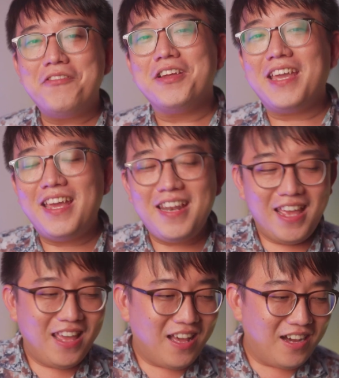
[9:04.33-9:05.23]
again.
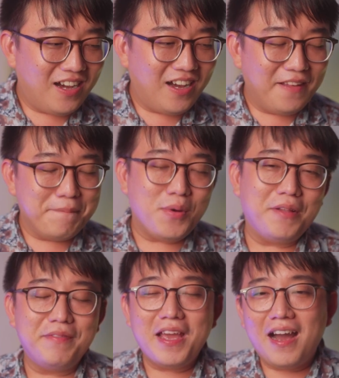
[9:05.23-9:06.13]

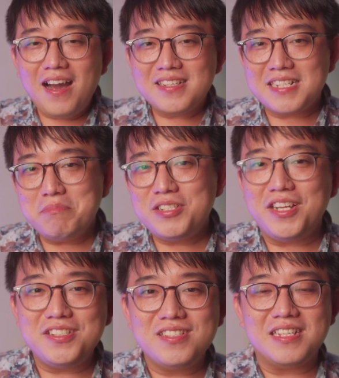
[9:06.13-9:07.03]
Well, there are some
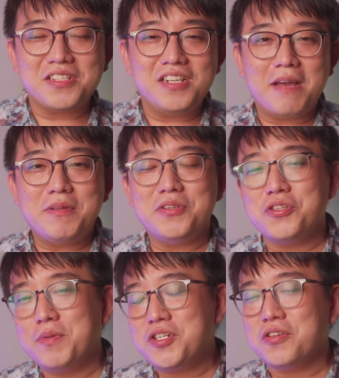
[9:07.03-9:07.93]
changes that's going to happen to
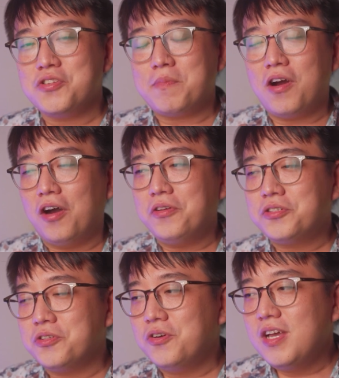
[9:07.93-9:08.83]
Superchunk Super Audio
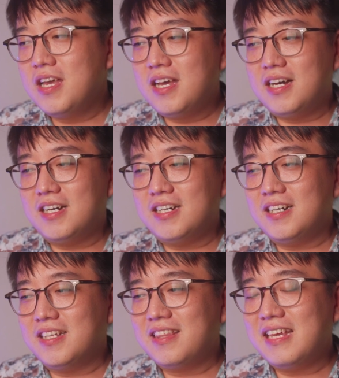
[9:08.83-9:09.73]
Show.
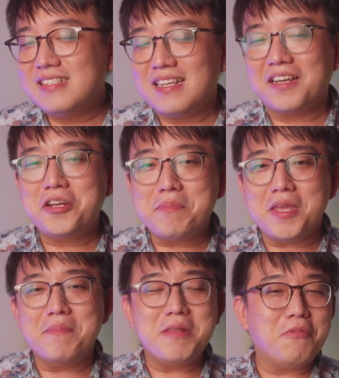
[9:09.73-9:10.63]
Things are going to be
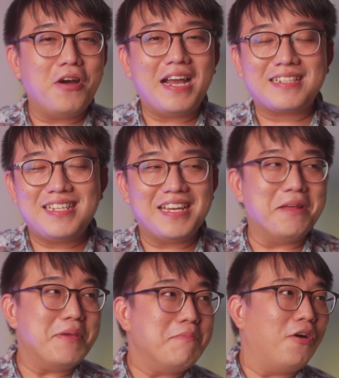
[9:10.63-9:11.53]
a bit more hectic and a
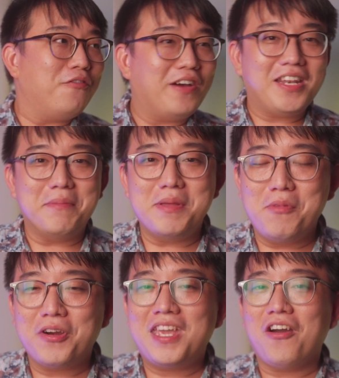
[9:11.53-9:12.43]
bit more fun, and a bit
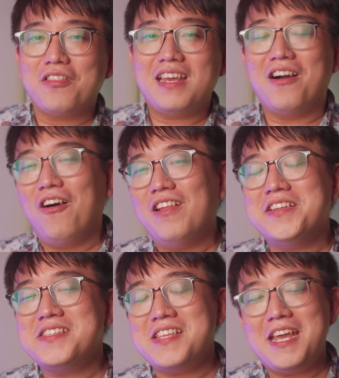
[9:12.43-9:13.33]
more chaotic all at
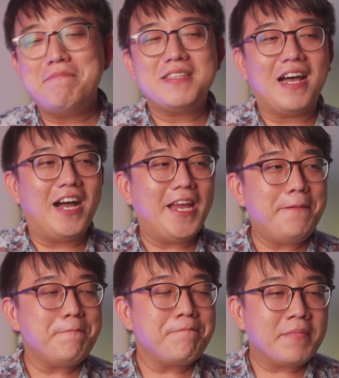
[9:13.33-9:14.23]
the same
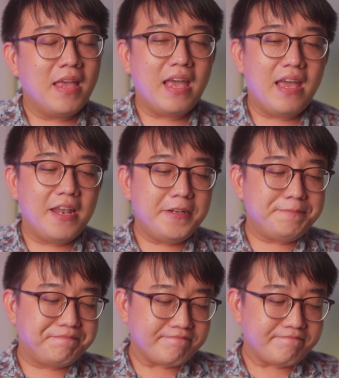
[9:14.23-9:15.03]
time. And